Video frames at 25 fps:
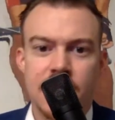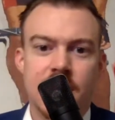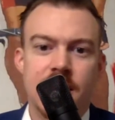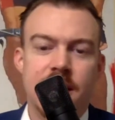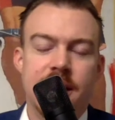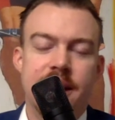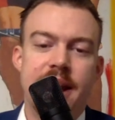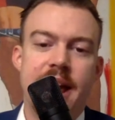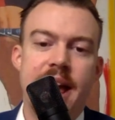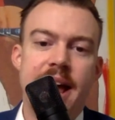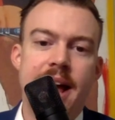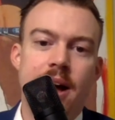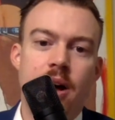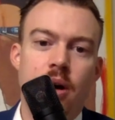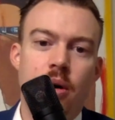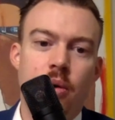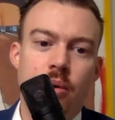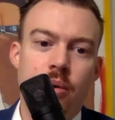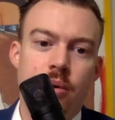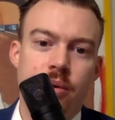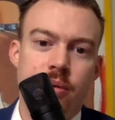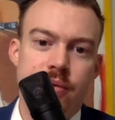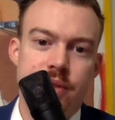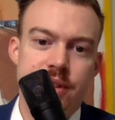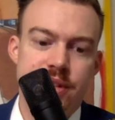
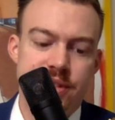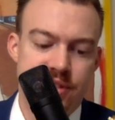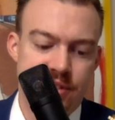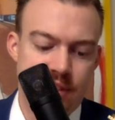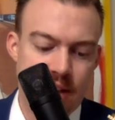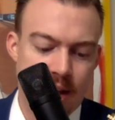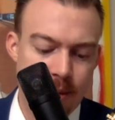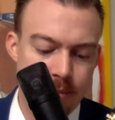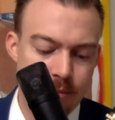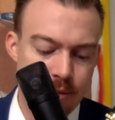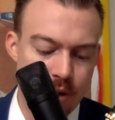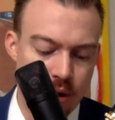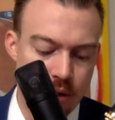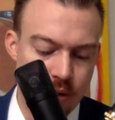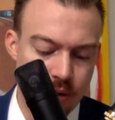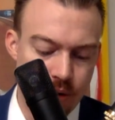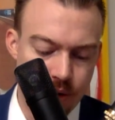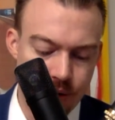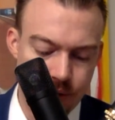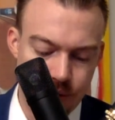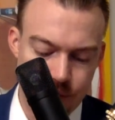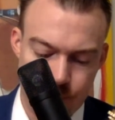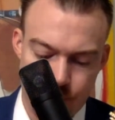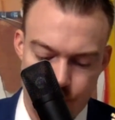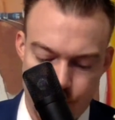Now, these same
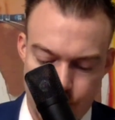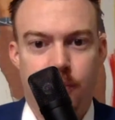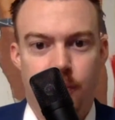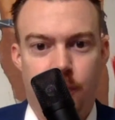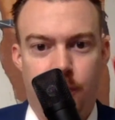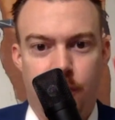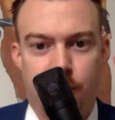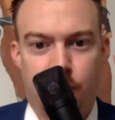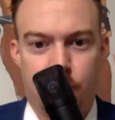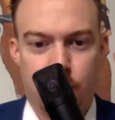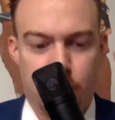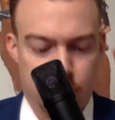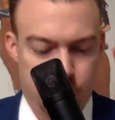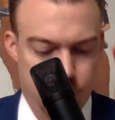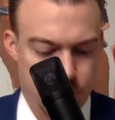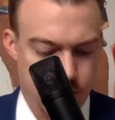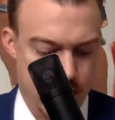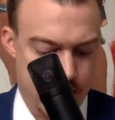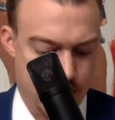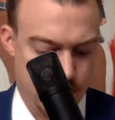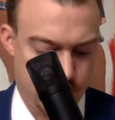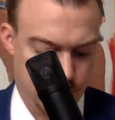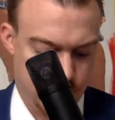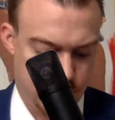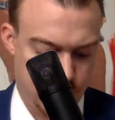donors, of course,
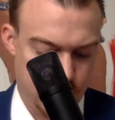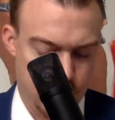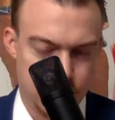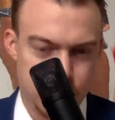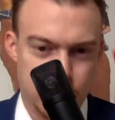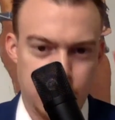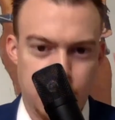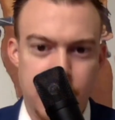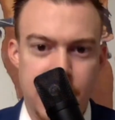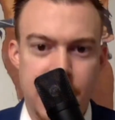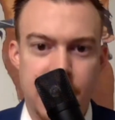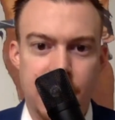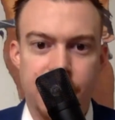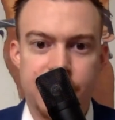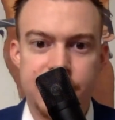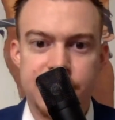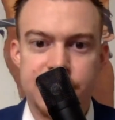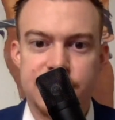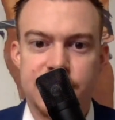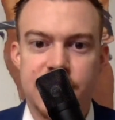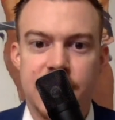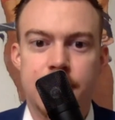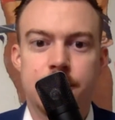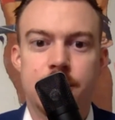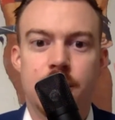without Joe Jamail, these
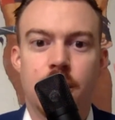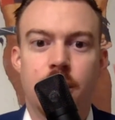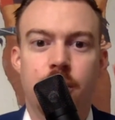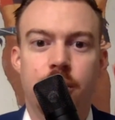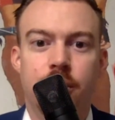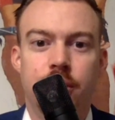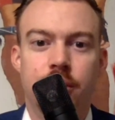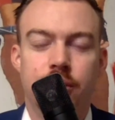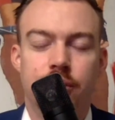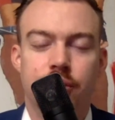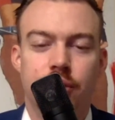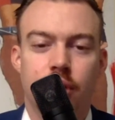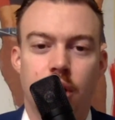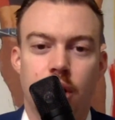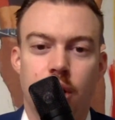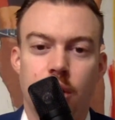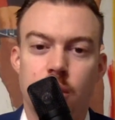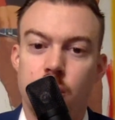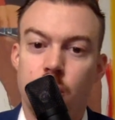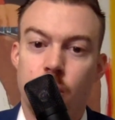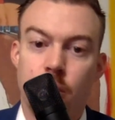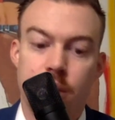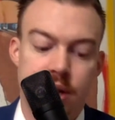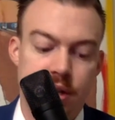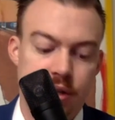same donors are
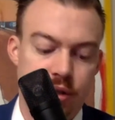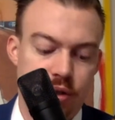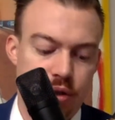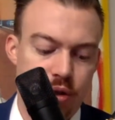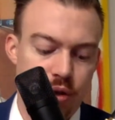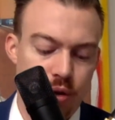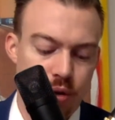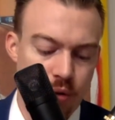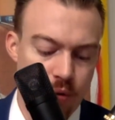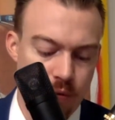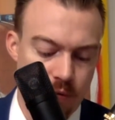going to